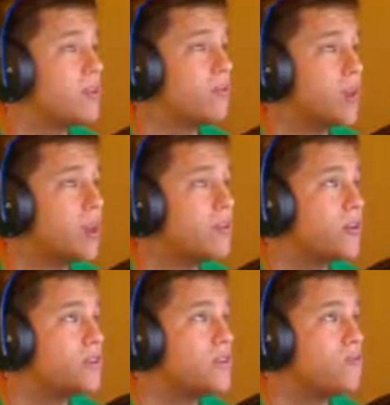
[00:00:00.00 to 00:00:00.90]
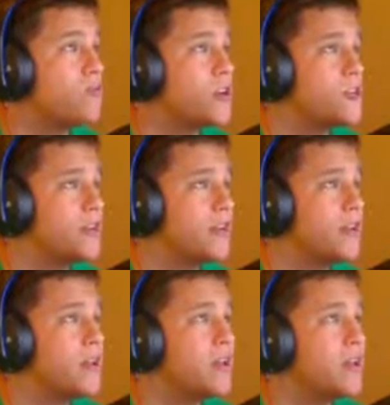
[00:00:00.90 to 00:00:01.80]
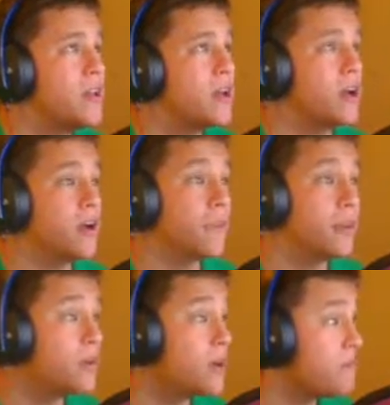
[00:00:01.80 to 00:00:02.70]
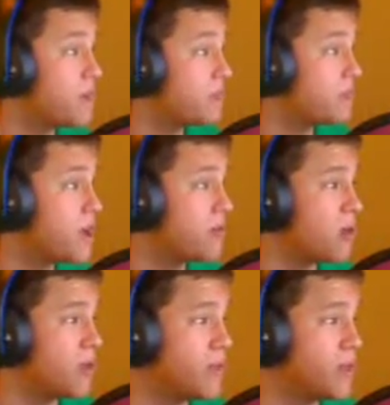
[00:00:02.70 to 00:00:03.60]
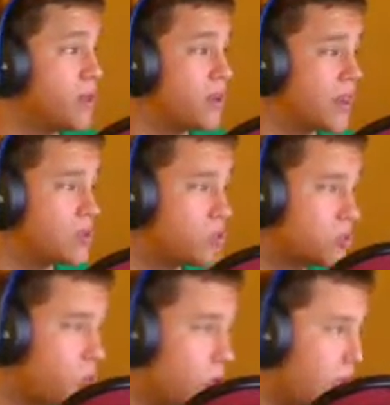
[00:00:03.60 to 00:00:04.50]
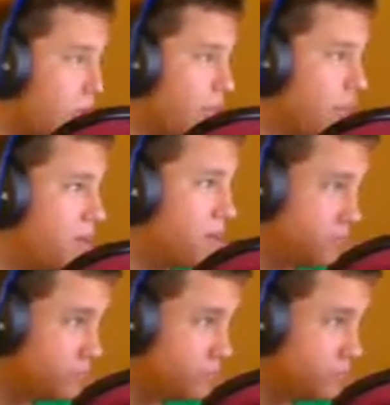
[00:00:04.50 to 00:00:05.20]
like we're going to have a good time watching it. They don't have anything out on the actual storyline yet.